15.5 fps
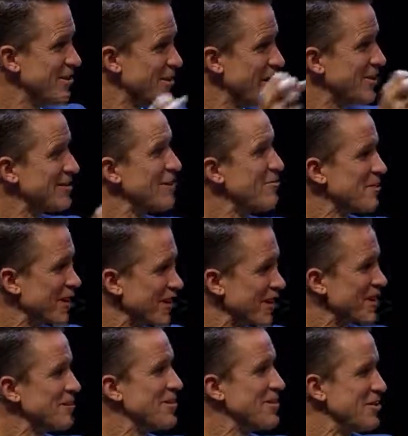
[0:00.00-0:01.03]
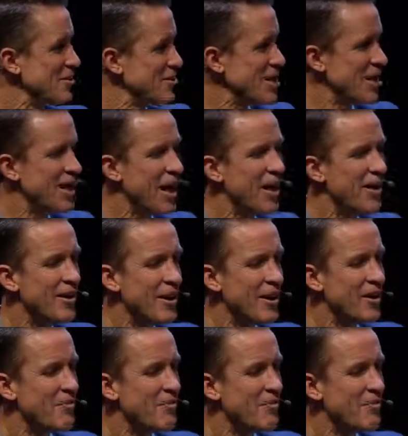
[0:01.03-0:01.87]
You get something and you check it out.